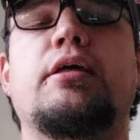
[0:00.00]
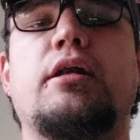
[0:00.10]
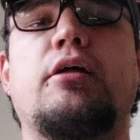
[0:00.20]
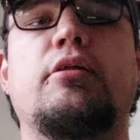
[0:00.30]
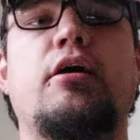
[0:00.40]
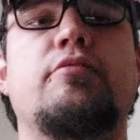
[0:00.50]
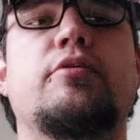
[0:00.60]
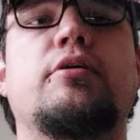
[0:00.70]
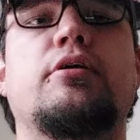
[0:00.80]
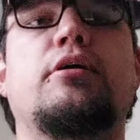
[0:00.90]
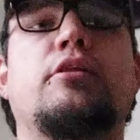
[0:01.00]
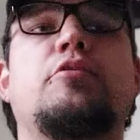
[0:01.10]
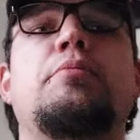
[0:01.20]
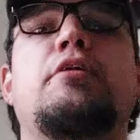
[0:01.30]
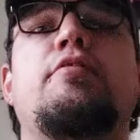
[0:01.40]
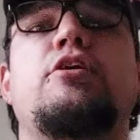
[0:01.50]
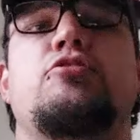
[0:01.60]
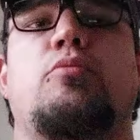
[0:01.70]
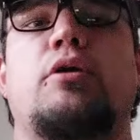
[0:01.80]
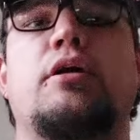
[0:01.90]
and I'll cover a little bit of
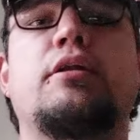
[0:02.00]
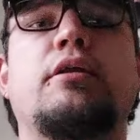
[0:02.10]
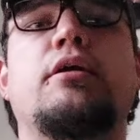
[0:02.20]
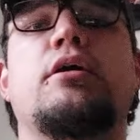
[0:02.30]
each one